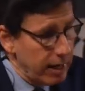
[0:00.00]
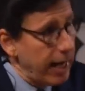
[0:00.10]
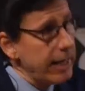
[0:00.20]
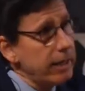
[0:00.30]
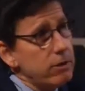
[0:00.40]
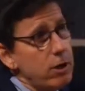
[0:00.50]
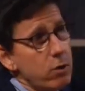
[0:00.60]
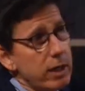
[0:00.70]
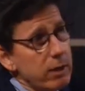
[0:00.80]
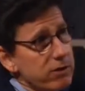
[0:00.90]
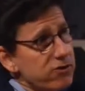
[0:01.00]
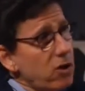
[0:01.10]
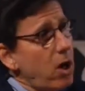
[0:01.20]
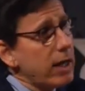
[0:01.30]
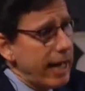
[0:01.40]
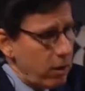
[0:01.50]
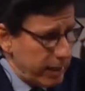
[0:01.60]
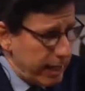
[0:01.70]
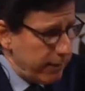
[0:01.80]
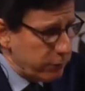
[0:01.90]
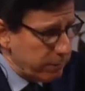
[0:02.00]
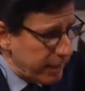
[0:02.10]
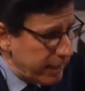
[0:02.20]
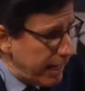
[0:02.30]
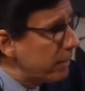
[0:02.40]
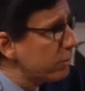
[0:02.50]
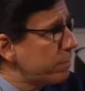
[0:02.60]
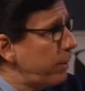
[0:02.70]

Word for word: I didn't know that he was sought out after by the Irish